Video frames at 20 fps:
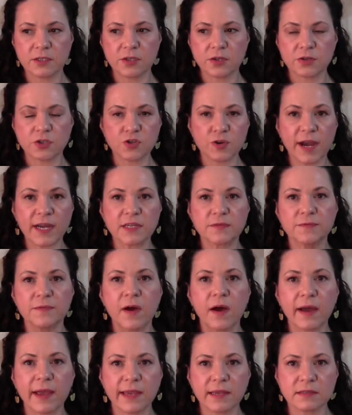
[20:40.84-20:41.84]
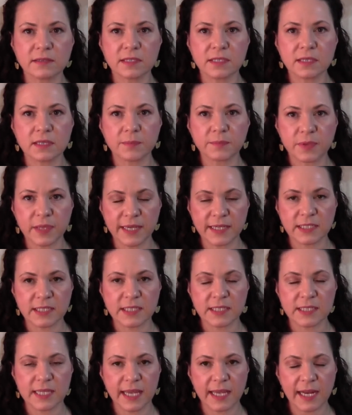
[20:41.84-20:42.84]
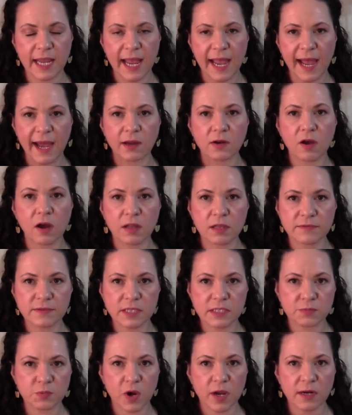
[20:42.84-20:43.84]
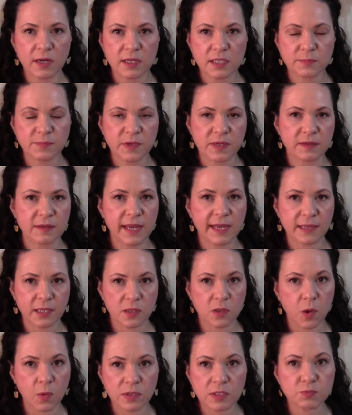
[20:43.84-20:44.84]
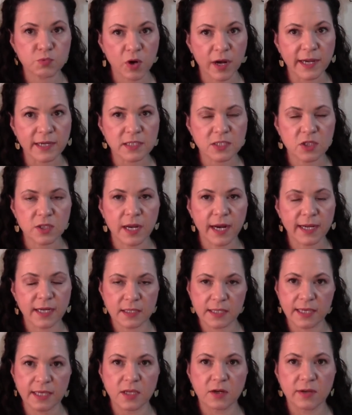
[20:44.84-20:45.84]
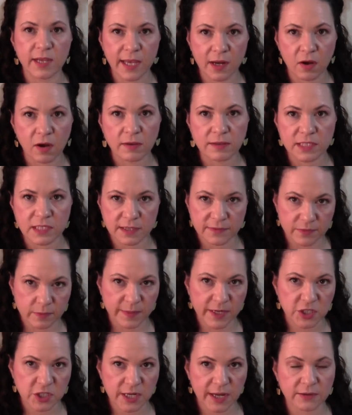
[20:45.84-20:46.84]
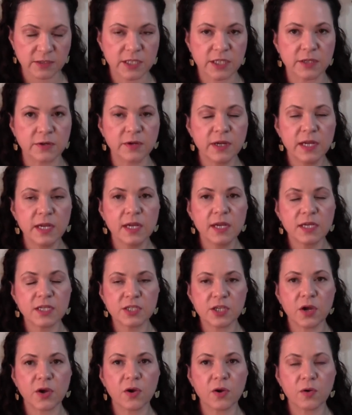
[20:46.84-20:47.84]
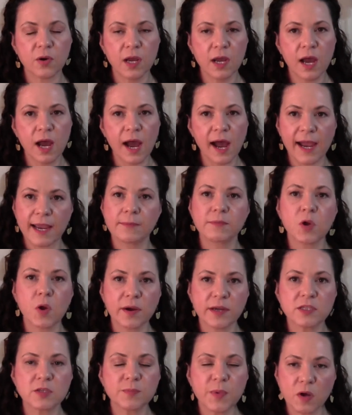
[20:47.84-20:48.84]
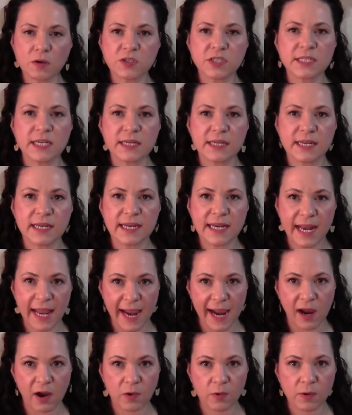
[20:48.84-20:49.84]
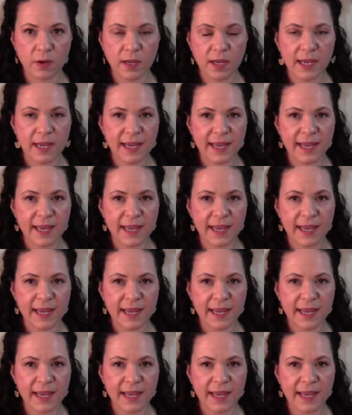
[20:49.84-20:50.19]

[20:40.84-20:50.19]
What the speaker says: you know, tried to find the places that had all of these products but at the lowest price, so that I could, like, you know, get all this information out to you. So I am going to post it now.